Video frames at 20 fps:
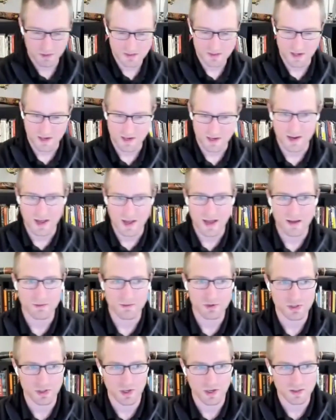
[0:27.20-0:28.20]
We're excited to have
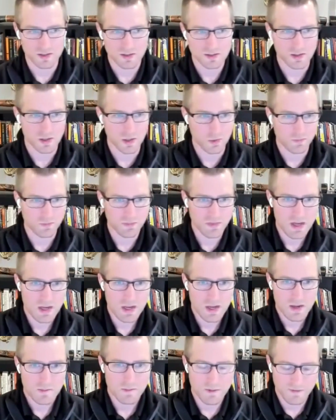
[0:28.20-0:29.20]
you, Shawn. So,
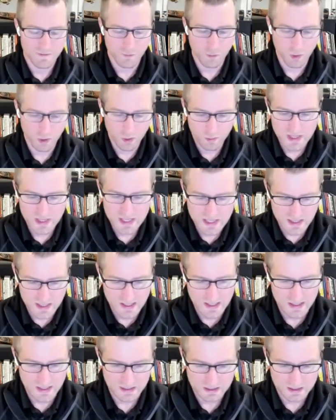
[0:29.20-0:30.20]
before we
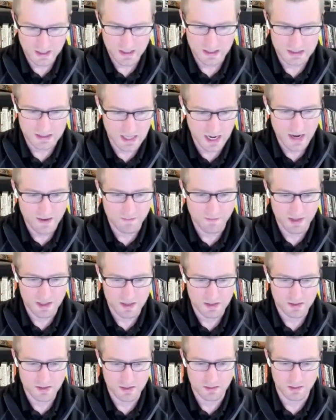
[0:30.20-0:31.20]
uh, kind of dive
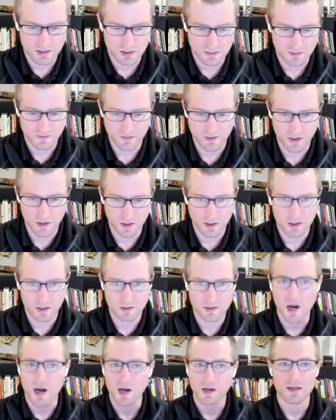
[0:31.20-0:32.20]
into some of our, our
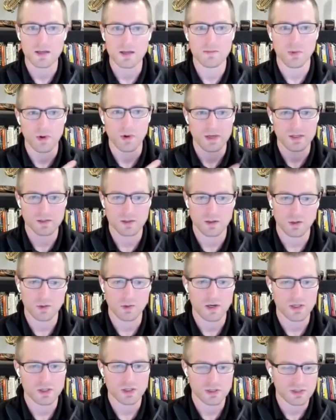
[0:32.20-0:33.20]
talking points and our
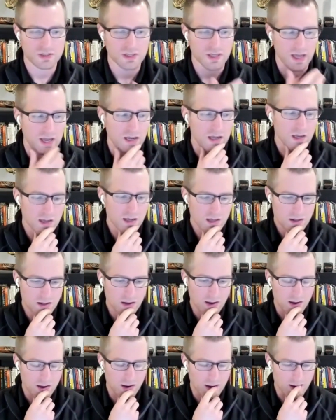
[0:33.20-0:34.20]
questions today,
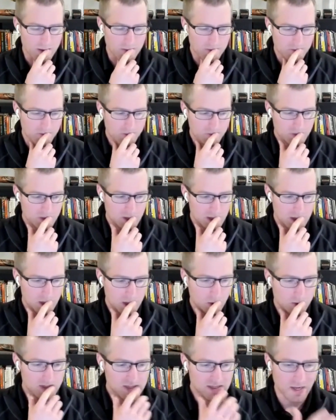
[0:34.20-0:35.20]
um,
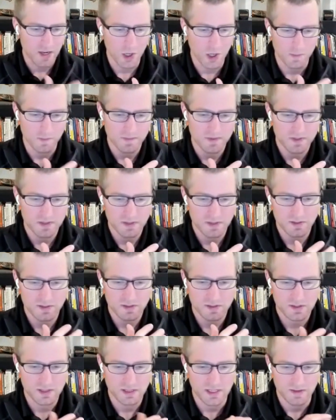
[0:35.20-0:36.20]
it always helps
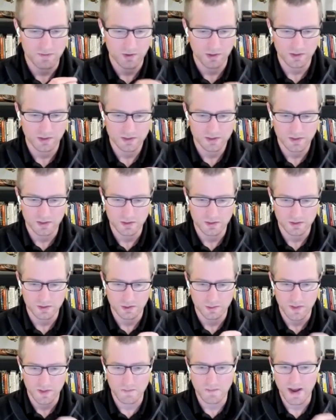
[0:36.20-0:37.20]
to give our listeners
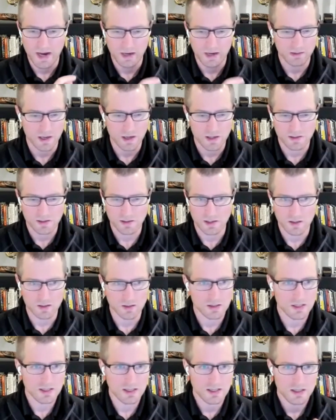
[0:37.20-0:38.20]
a little bit of background
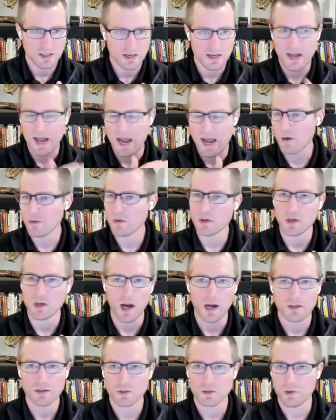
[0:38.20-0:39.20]
on kind of how you
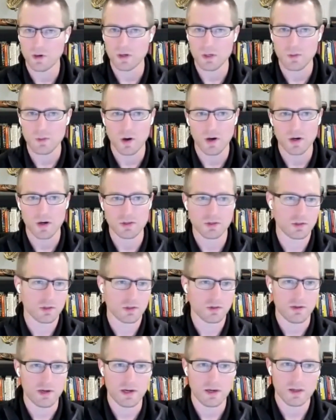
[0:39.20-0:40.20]
got to where you are in your
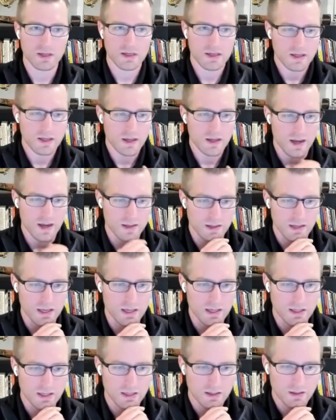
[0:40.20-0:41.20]
career. I
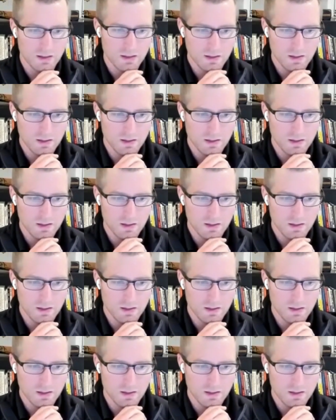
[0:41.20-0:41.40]
think